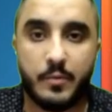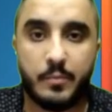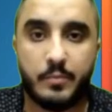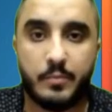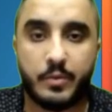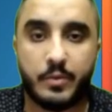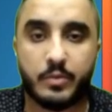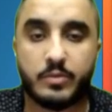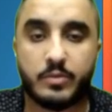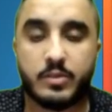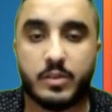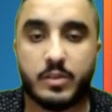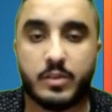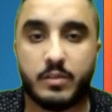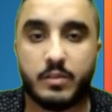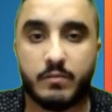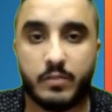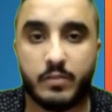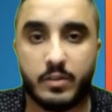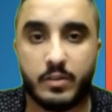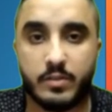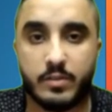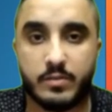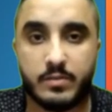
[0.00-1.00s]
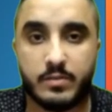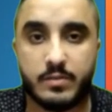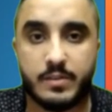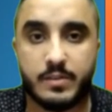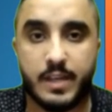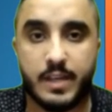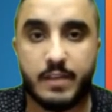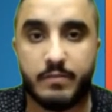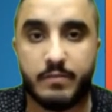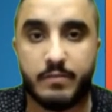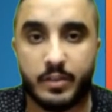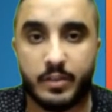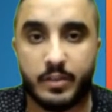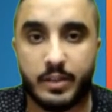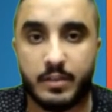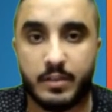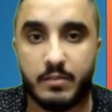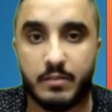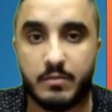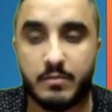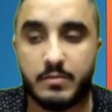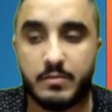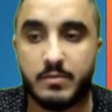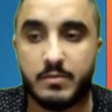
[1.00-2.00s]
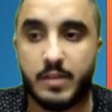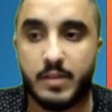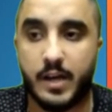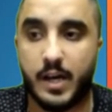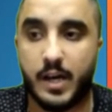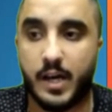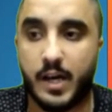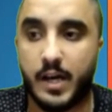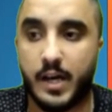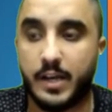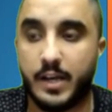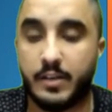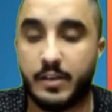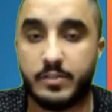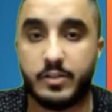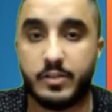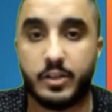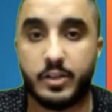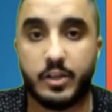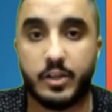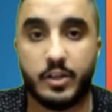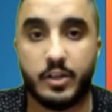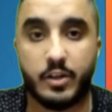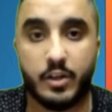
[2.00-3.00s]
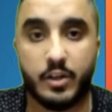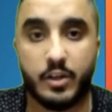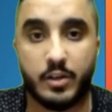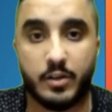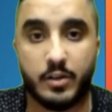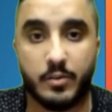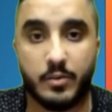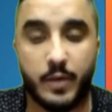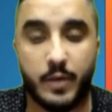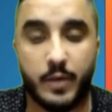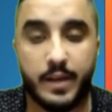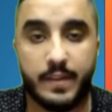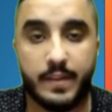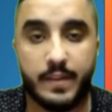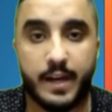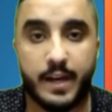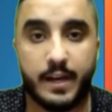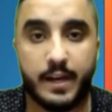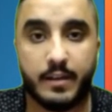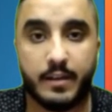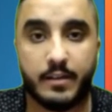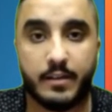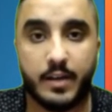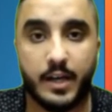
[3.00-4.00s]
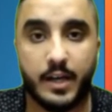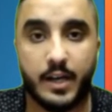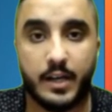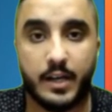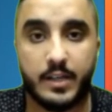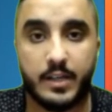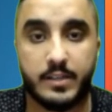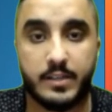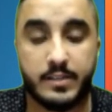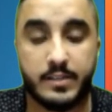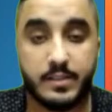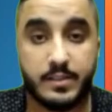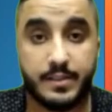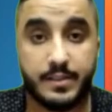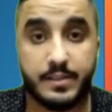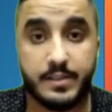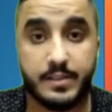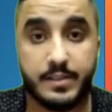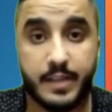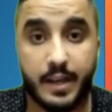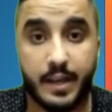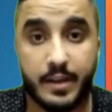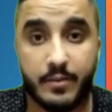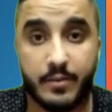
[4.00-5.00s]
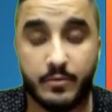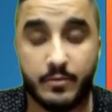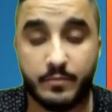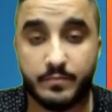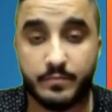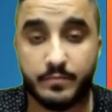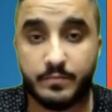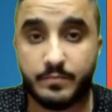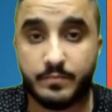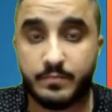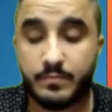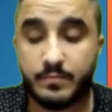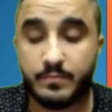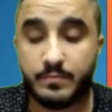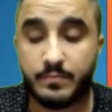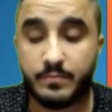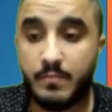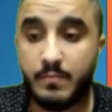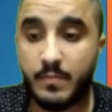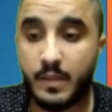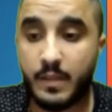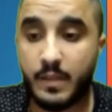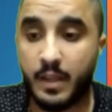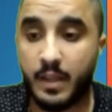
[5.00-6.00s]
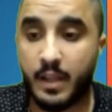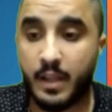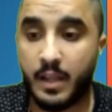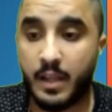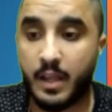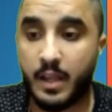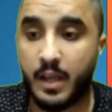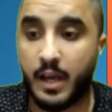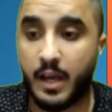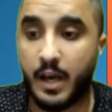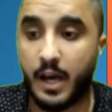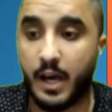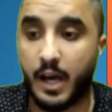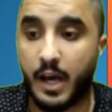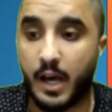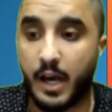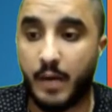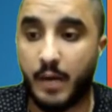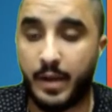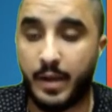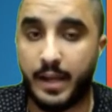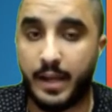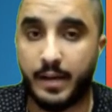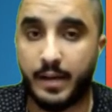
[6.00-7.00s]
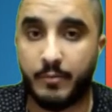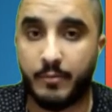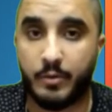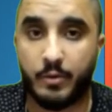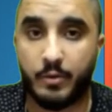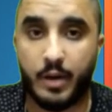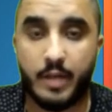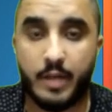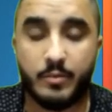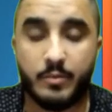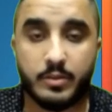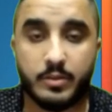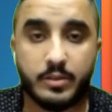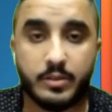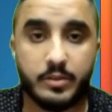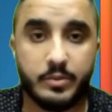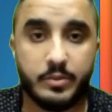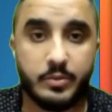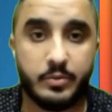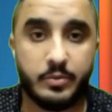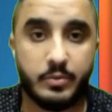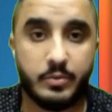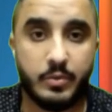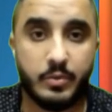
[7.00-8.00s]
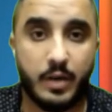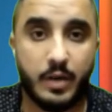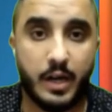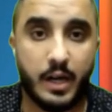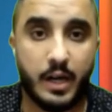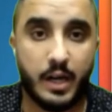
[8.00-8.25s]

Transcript: build servers safely in a secure way that is easy to scale. And we were able to,